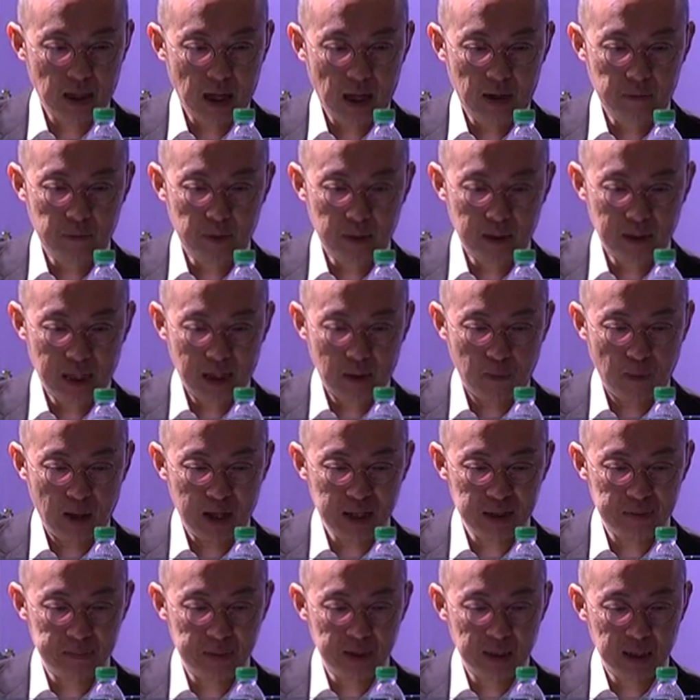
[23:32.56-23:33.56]
And we
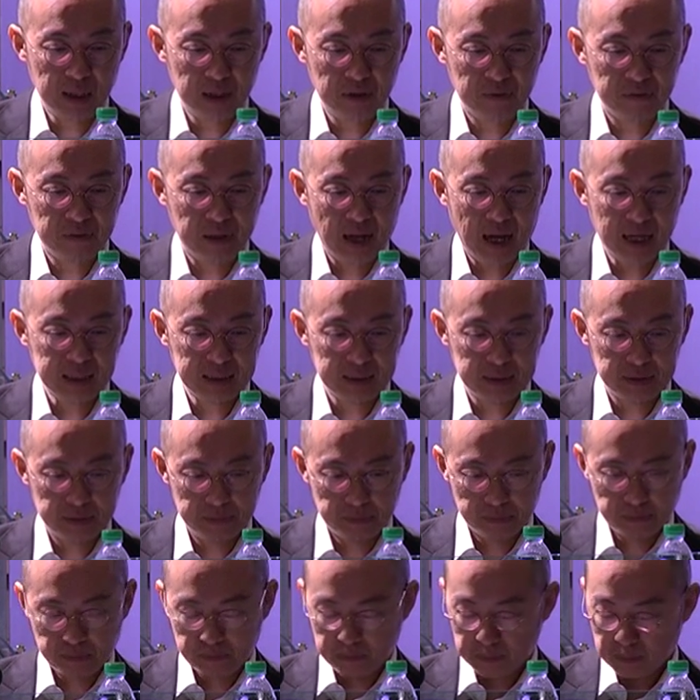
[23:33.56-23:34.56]
likewise believe that
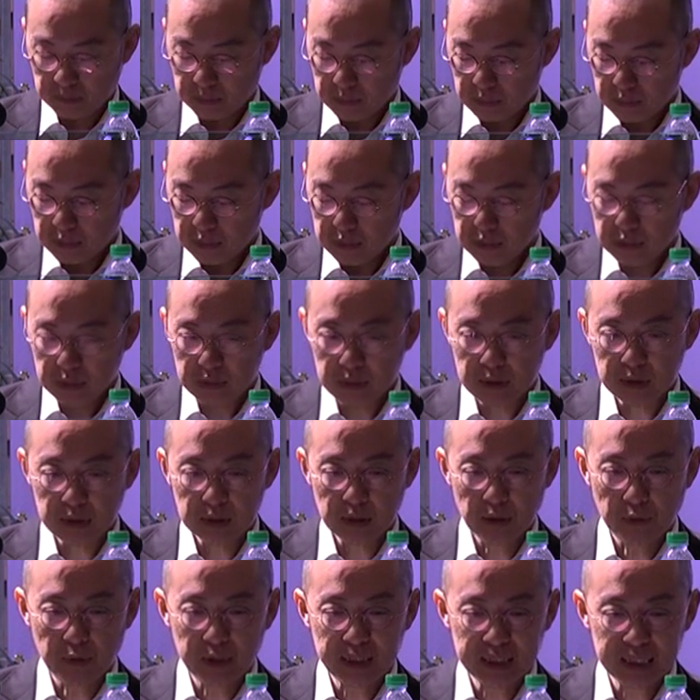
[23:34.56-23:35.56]

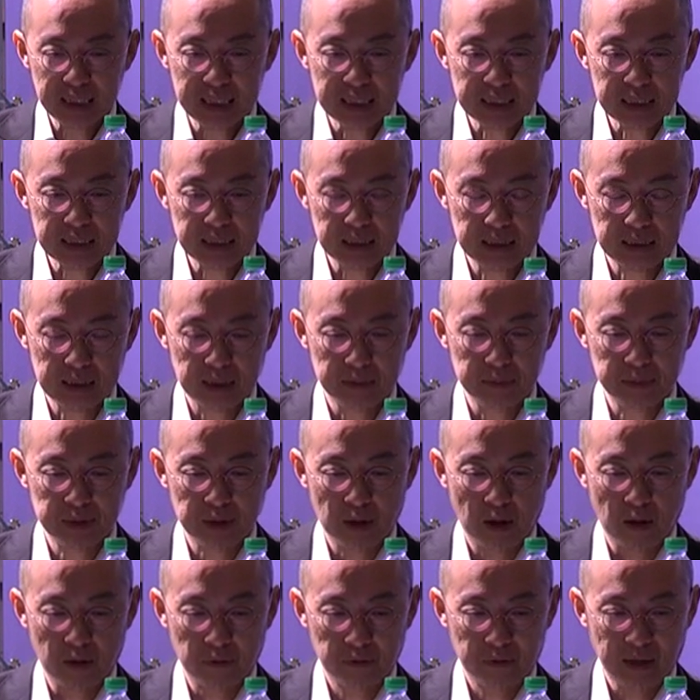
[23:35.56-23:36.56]
the returns in terms
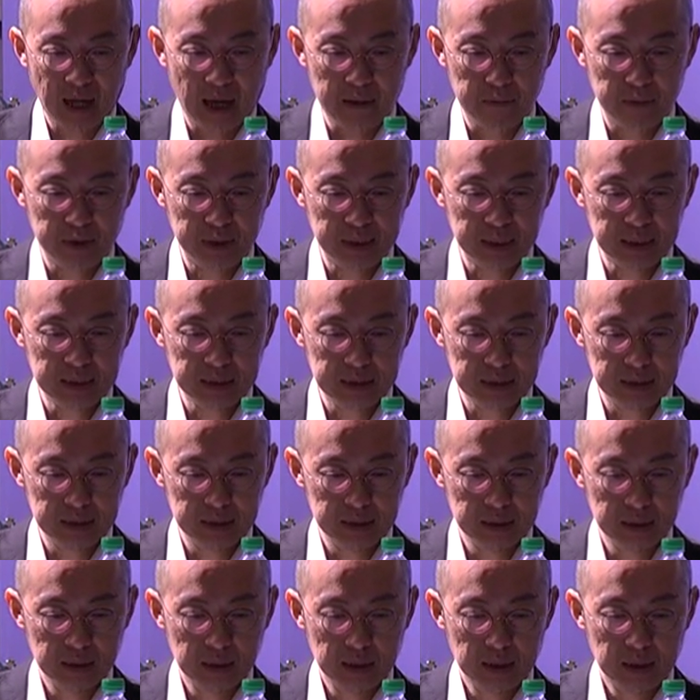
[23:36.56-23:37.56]
of cap return
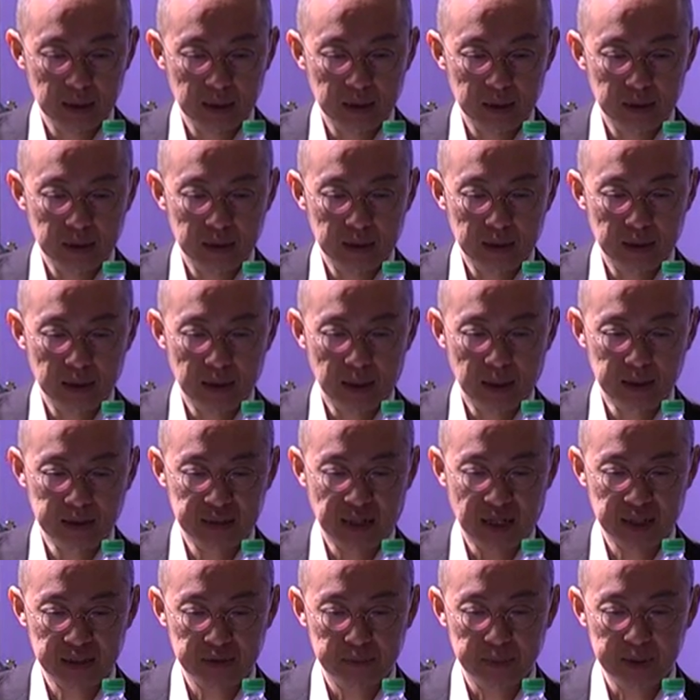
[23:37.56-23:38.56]

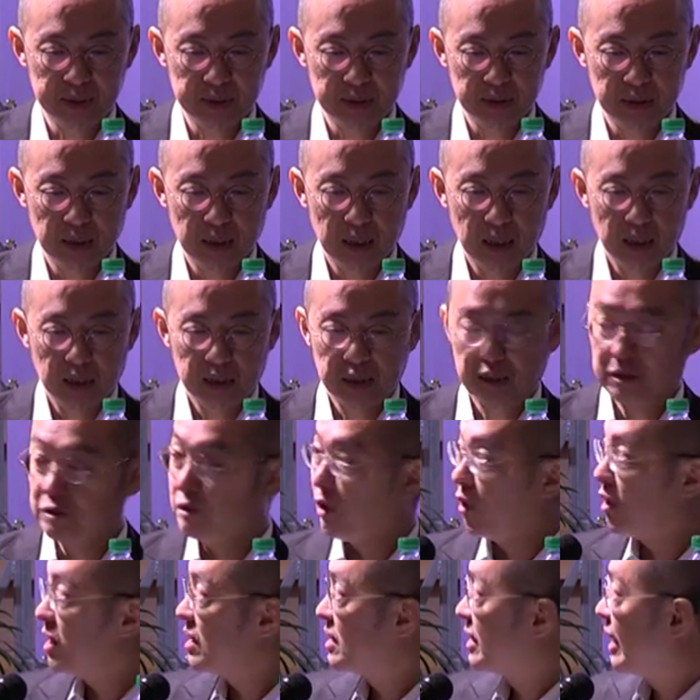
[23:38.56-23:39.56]
assessments, the
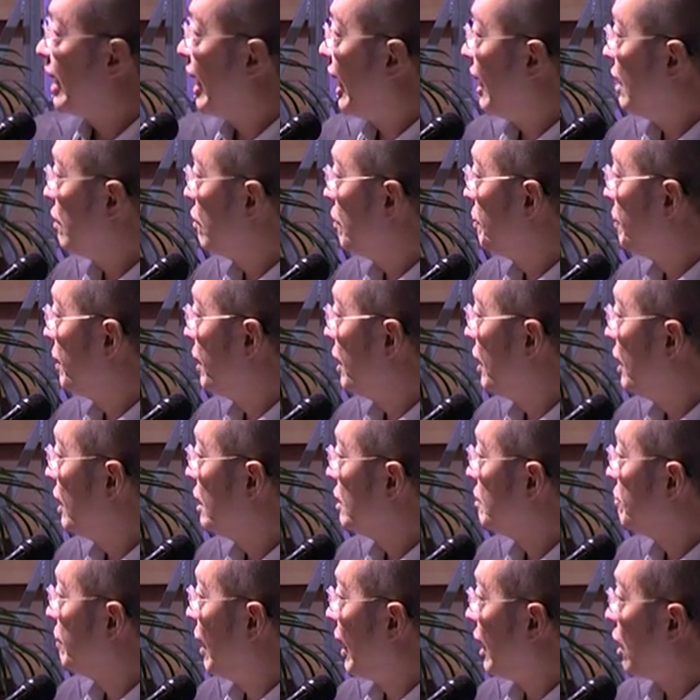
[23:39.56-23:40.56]
strongest gain will be
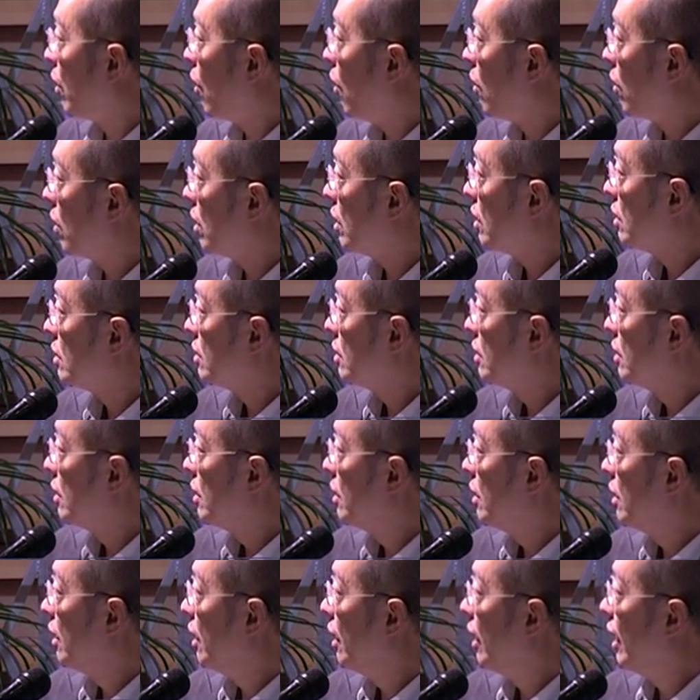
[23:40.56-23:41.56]
in Bangkok,
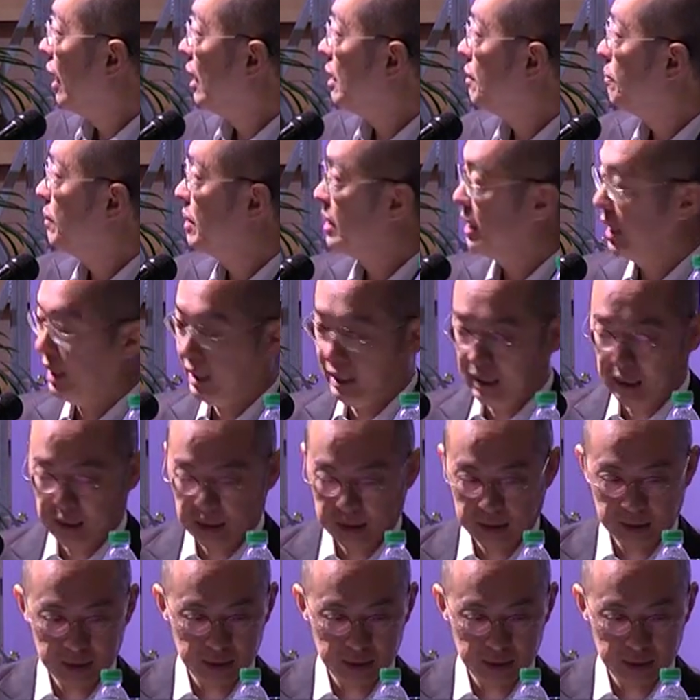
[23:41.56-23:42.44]
and Manila,